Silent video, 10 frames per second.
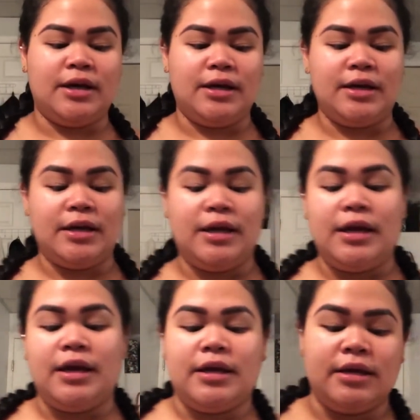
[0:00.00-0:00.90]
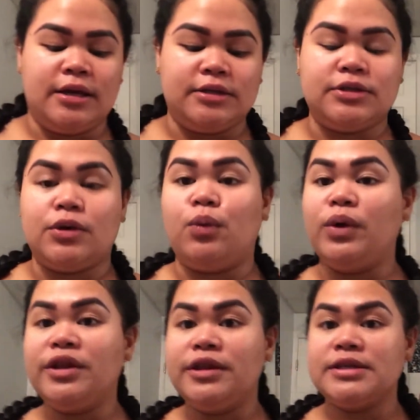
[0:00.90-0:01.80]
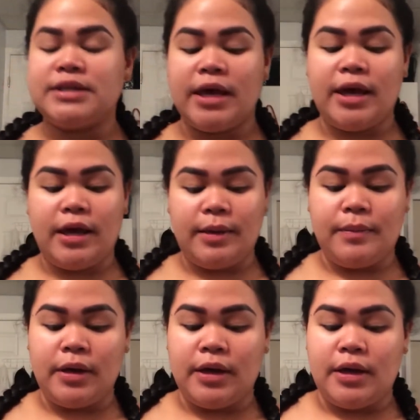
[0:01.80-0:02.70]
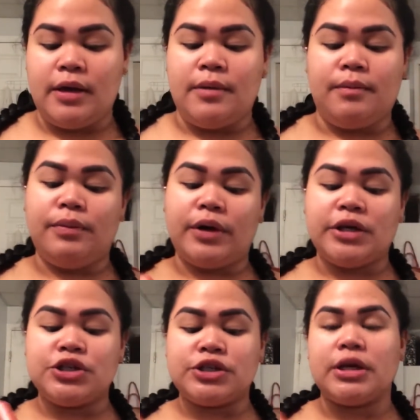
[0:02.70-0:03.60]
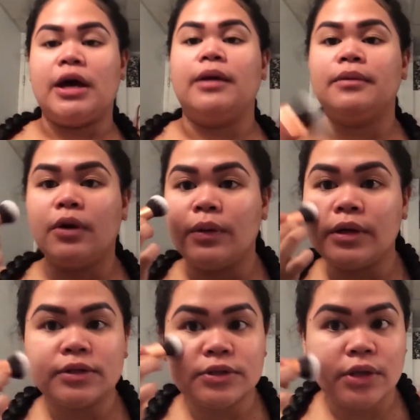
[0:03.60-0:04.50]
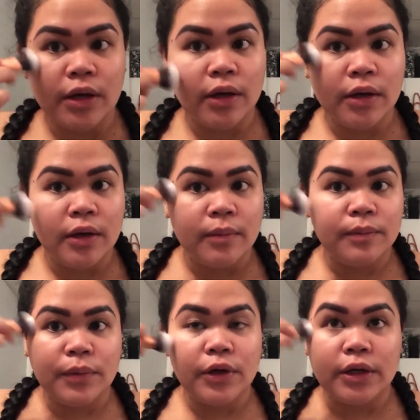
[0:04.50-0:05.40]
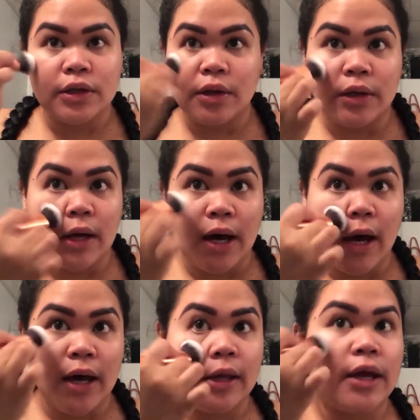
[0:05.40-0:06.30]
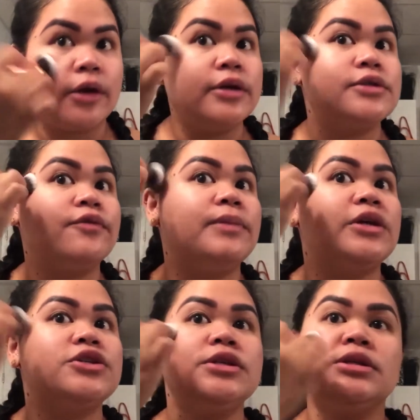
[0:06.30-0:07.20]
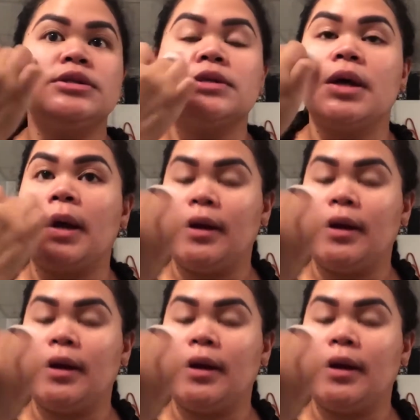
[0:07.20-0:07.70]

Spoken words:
And so with the same brush, I'm going to put it on the high areas of my cheeks.